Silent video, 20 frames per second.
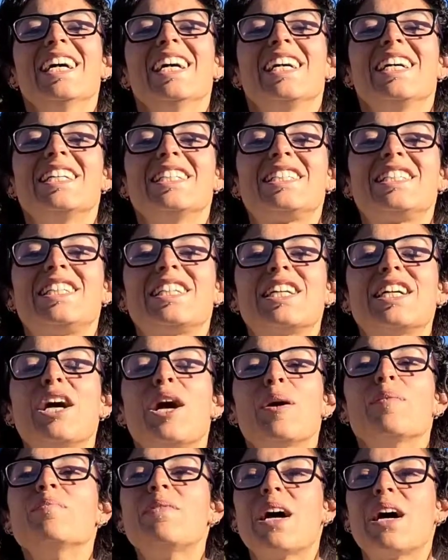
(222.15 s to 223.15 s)
is to
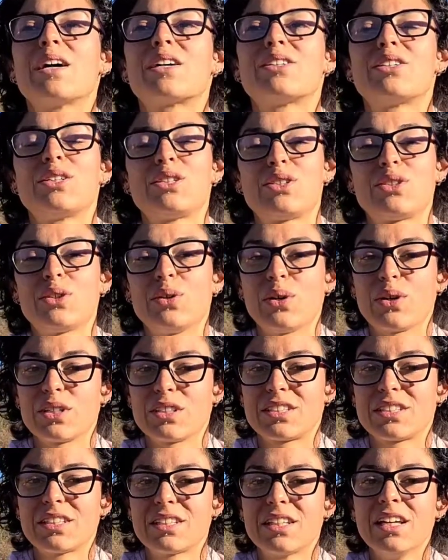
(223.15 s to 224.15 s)
come back to
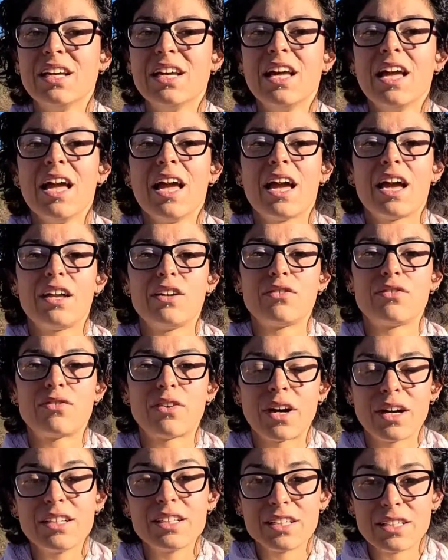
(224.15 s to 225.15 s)
source and
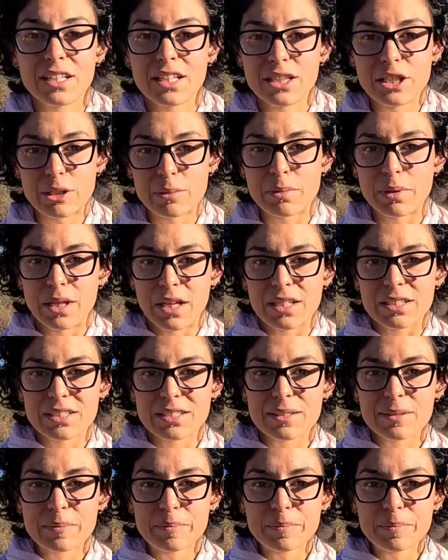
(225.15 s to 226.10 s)
find an inner peace.